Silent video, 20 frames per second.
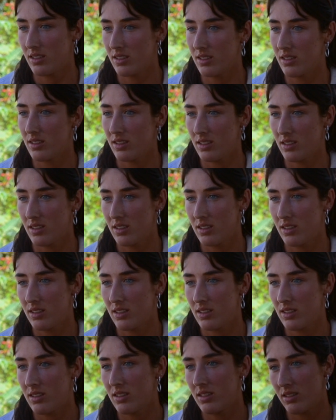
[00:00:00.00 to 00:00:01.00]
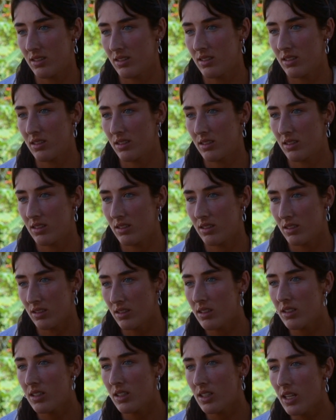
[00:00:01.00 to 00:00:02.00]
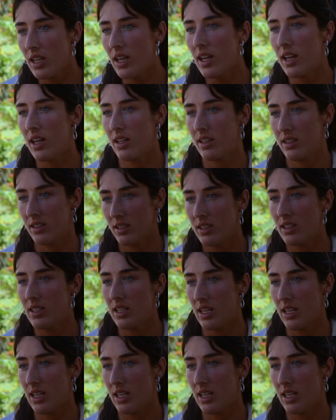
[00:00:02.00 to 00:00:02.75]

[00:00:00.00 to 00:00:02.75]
Because you can speak with the people, local people.